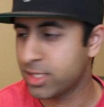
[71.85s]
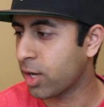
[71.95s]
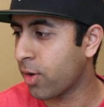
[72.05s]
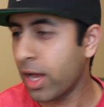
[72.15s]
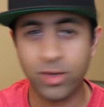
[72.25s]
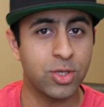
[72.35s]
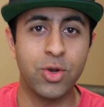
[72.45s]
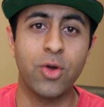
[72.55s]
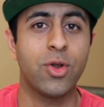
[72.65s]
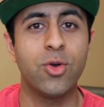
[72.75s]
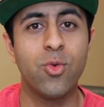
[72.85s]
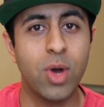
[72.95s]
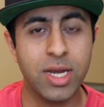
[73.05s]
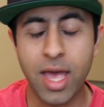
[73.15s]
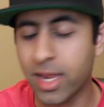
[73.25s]
So I also don't know who
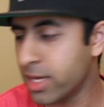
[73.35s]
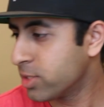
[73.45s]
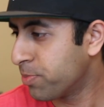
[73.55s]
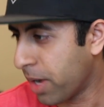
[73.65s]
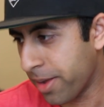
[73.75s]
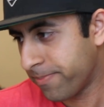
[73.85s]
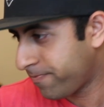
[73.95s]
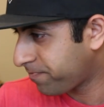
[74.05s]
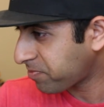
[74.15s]
One Night is, but